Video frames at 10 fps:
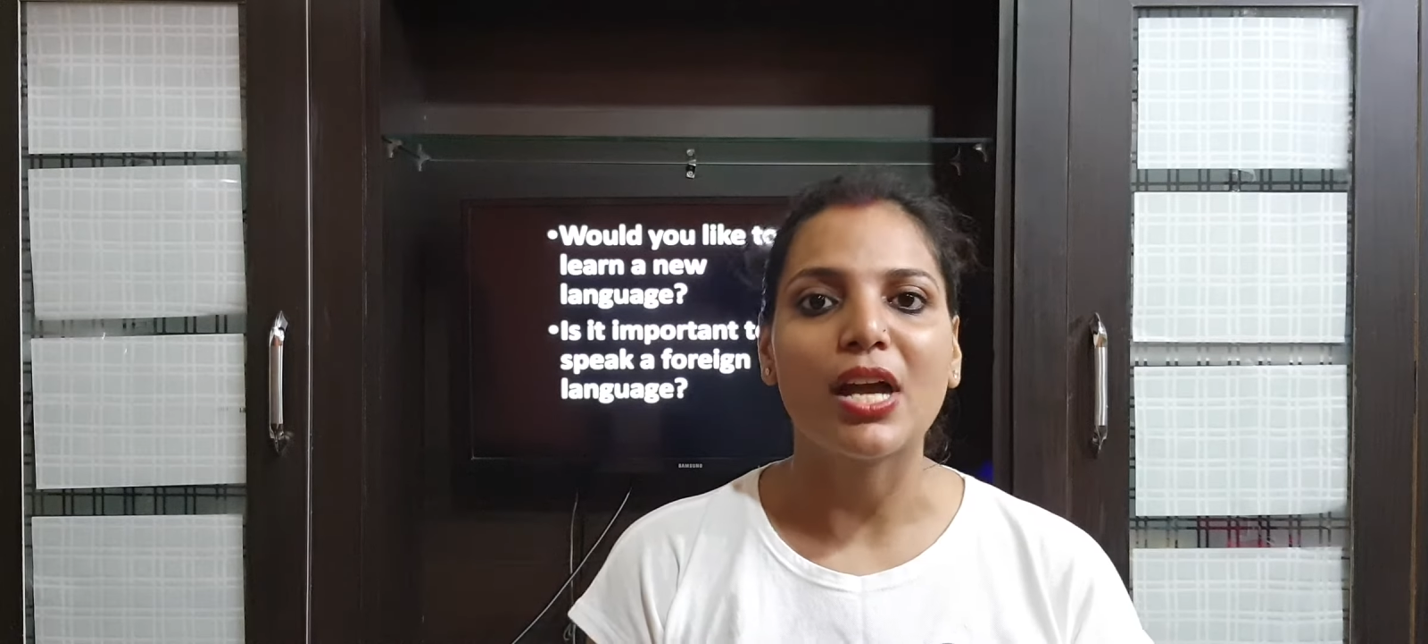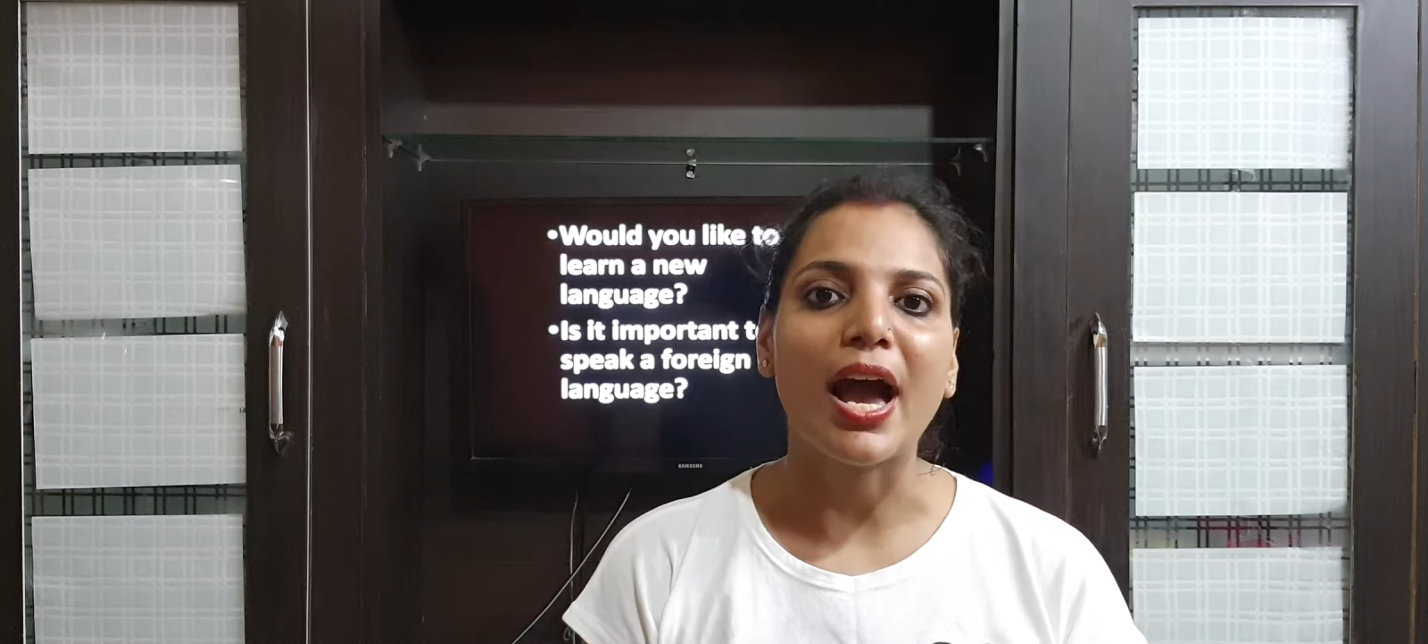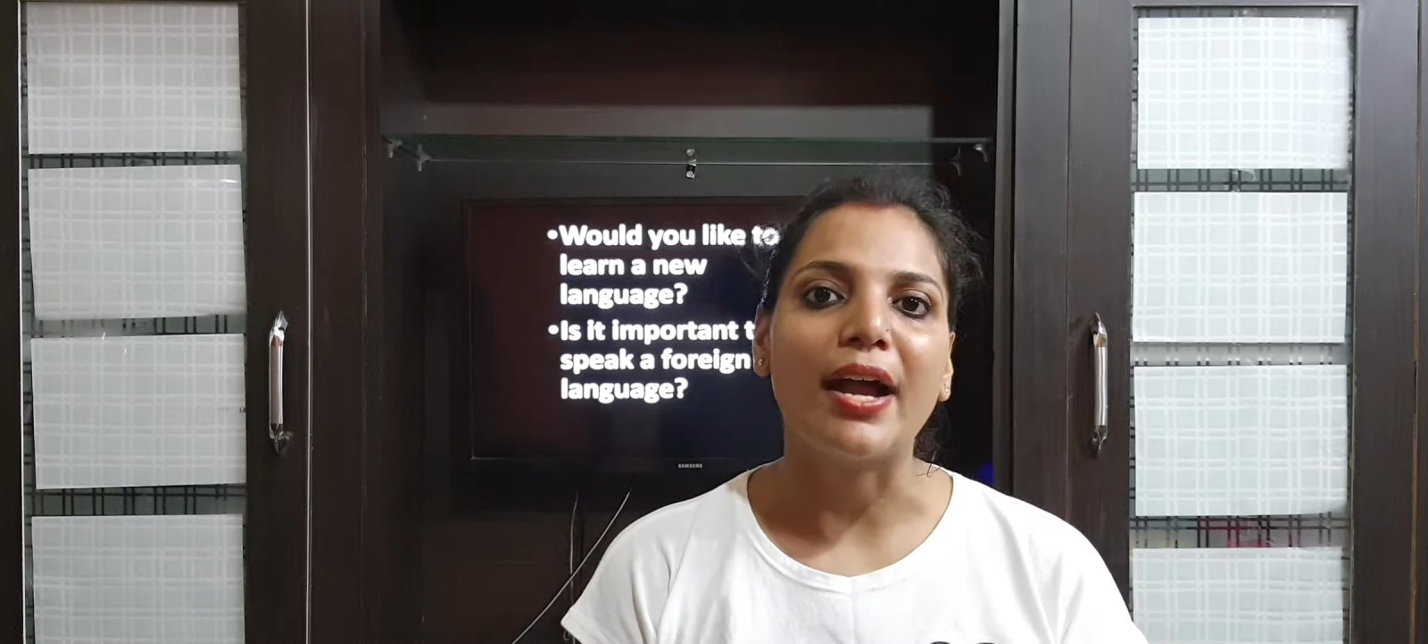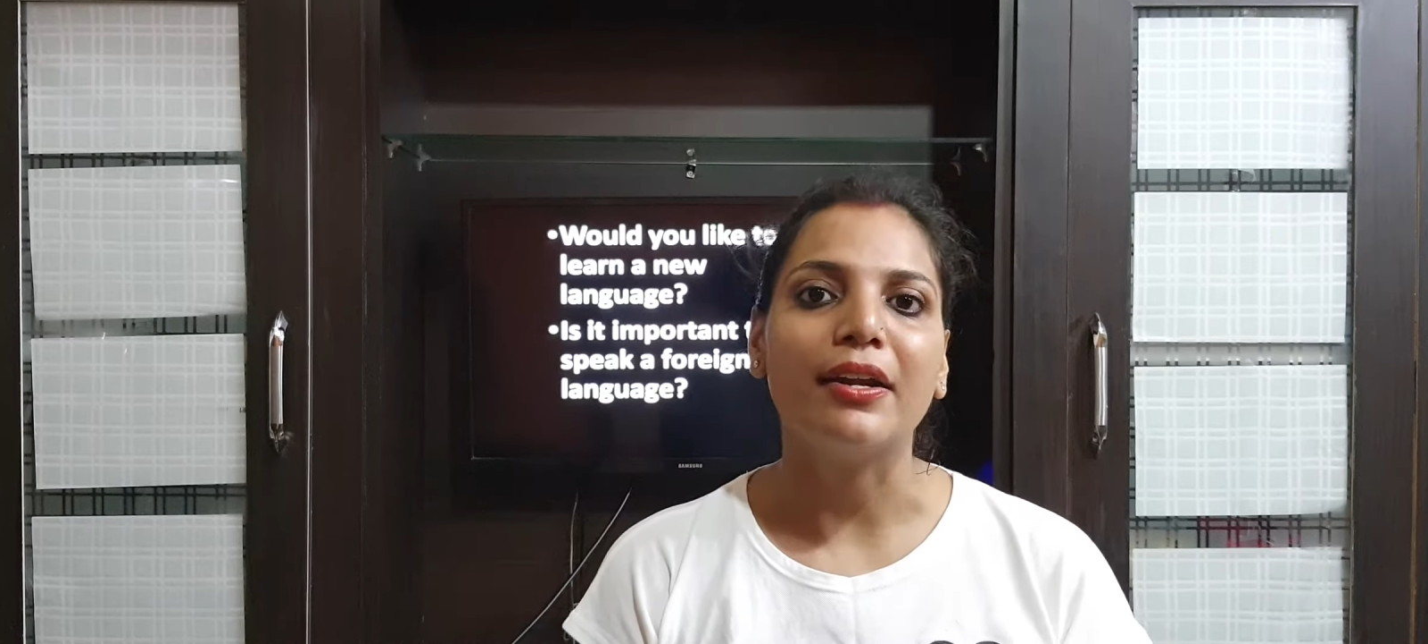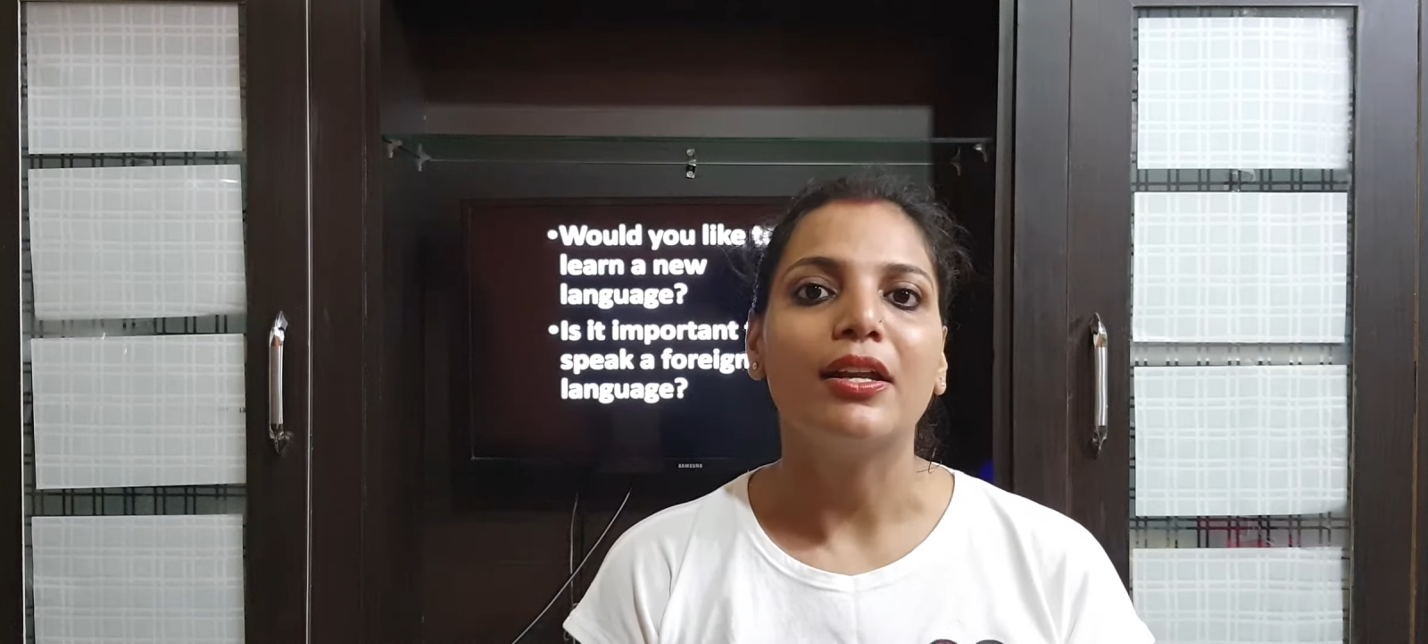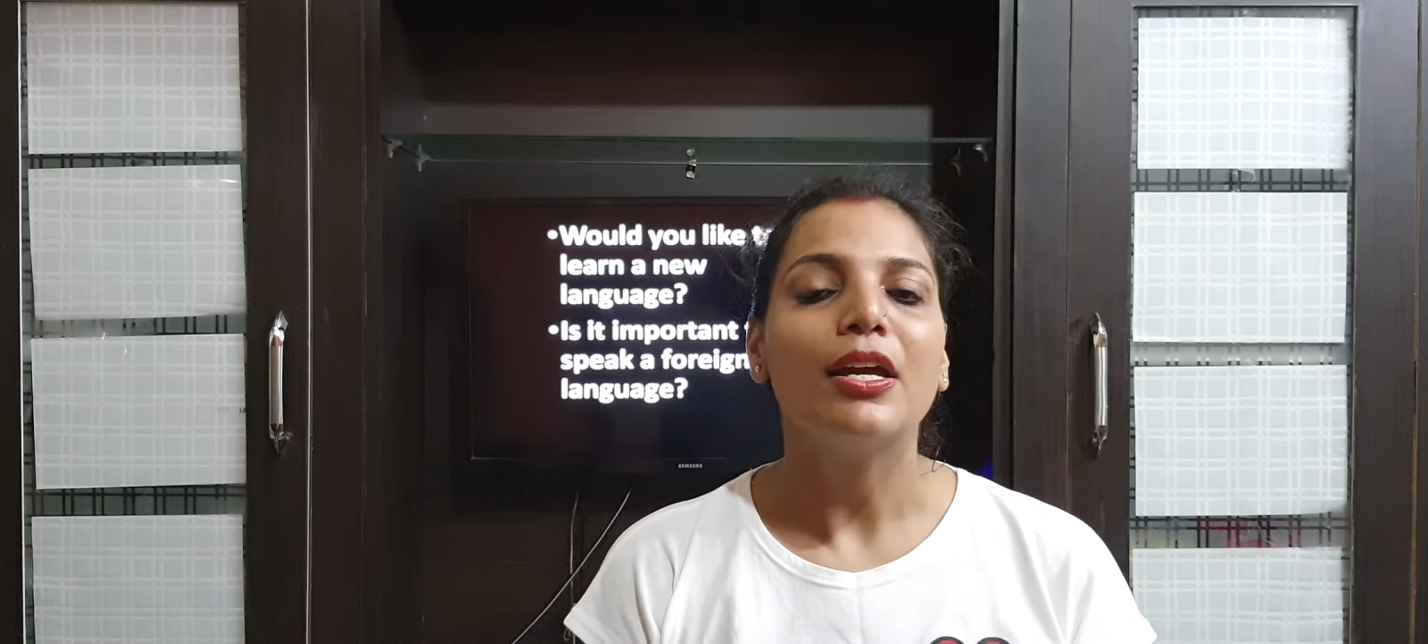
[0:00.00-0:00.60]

and